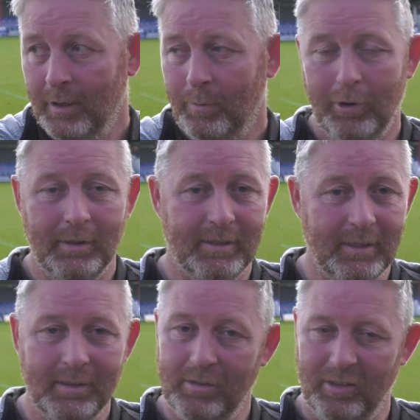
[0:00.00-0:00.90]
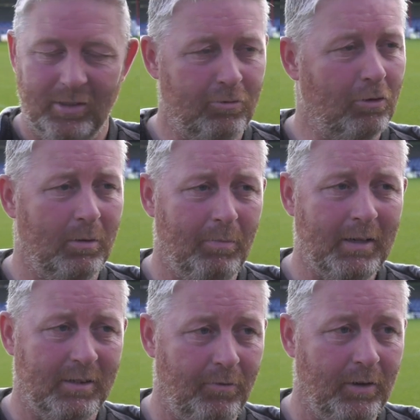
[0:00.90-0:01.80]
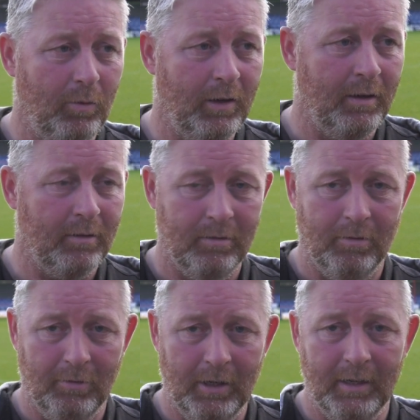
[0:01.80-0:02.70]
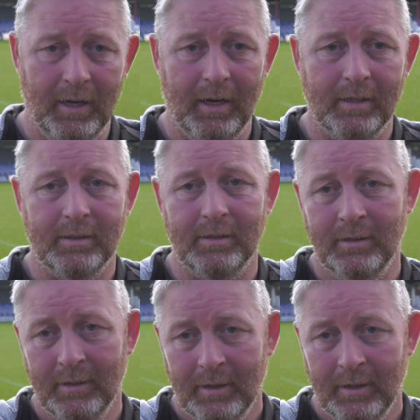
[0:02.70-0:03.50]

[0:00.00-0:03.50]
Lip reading: Pre-season, he struggled massively with it, really has, and